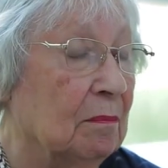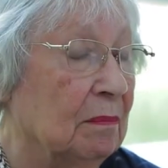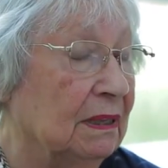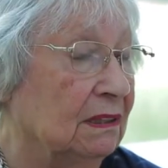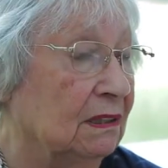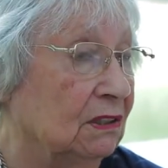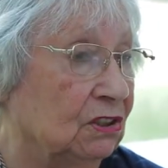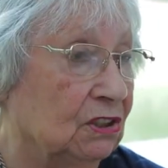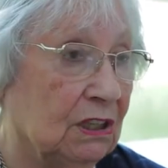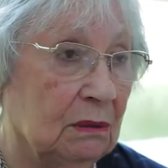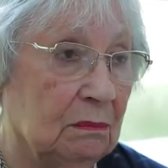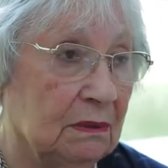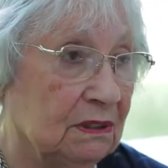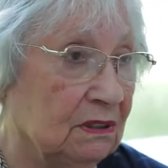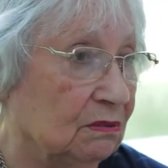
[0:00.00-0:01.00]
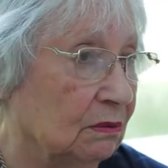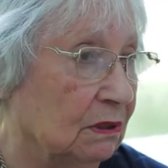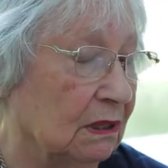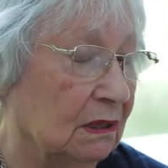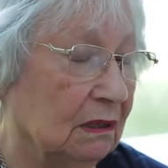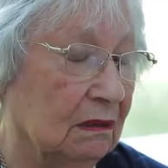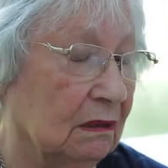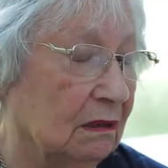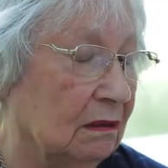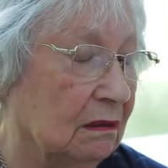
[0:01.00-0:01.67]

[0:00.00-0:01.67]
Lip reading: but the Germans were